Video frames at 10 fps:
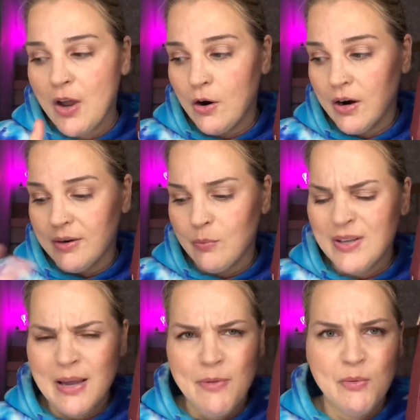or it
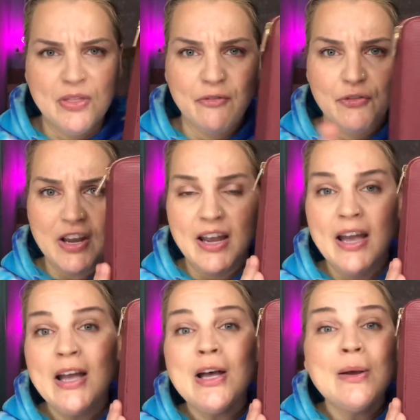was coming with a free
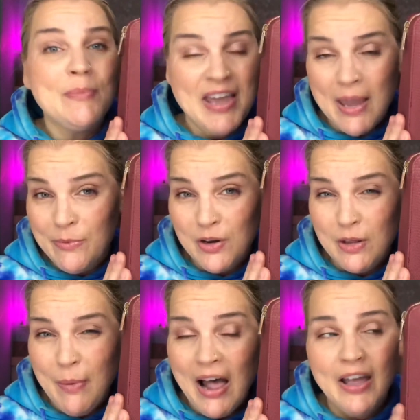BK Beauty
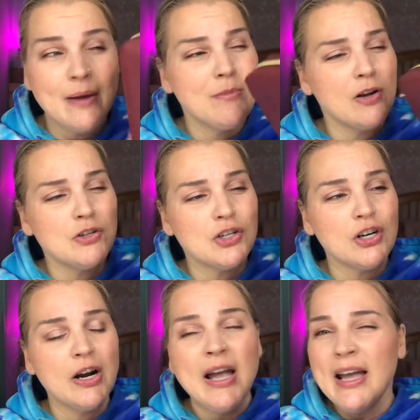palette. I'm not
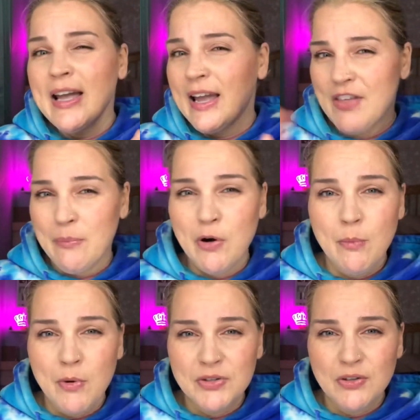sure if that
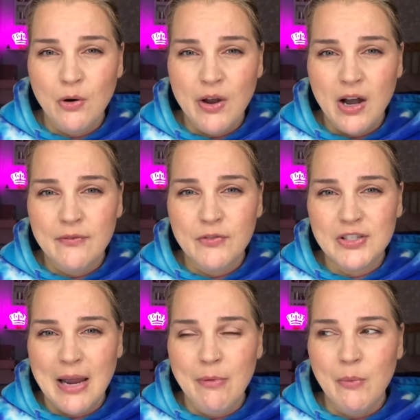promo is still going on for
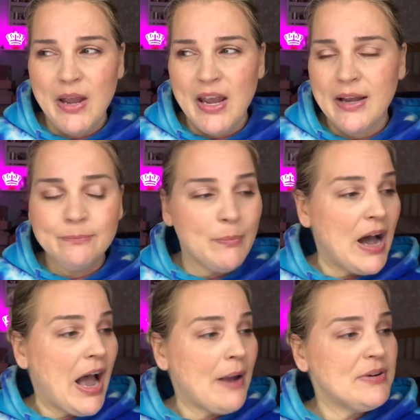Cyber Week,
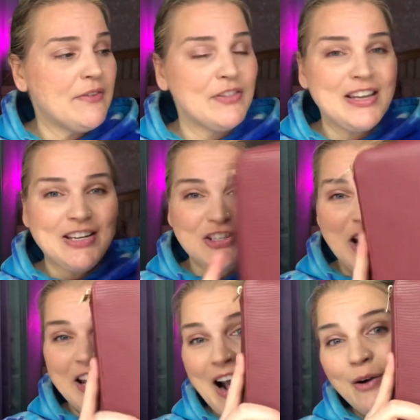but I would definitely
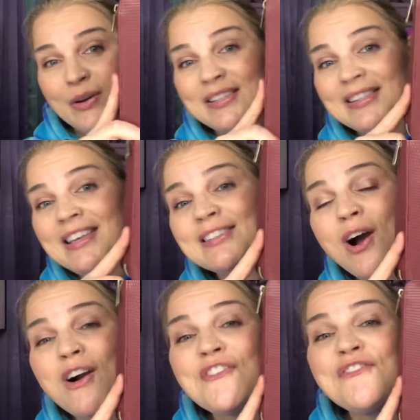check it out because these
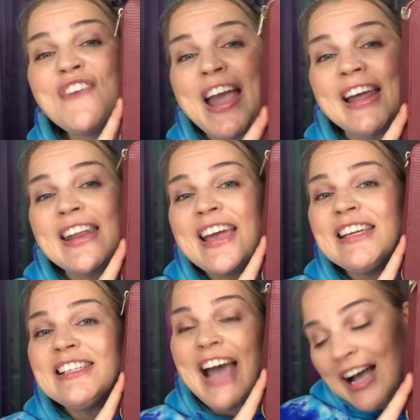are
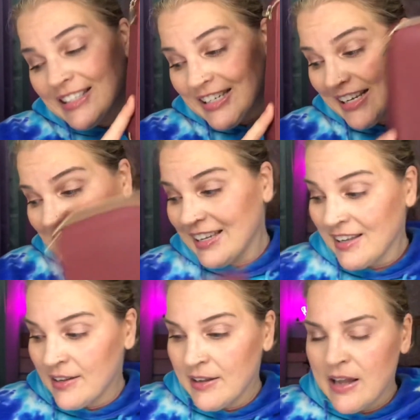fantastic.
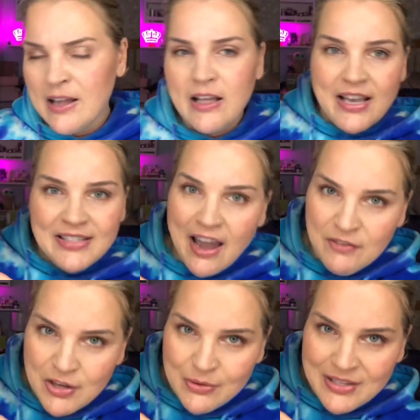Yes, I
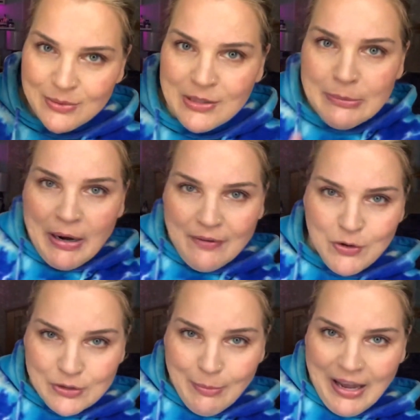haven't used these ones, but I've
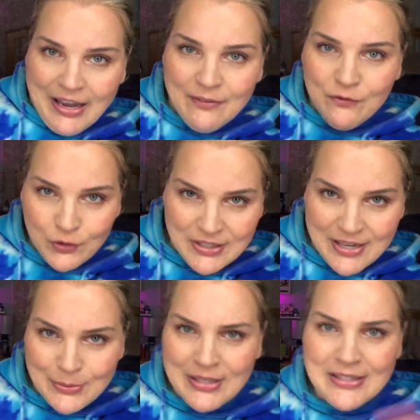used my
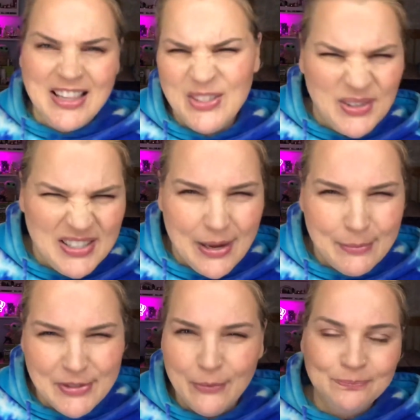full-size ones, and these are the same,
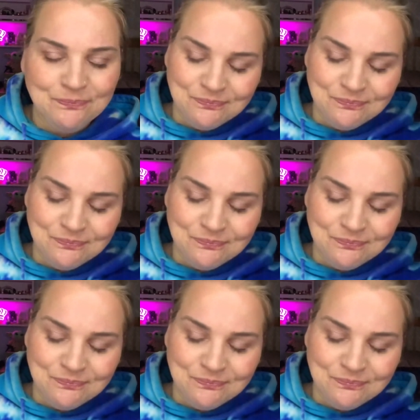so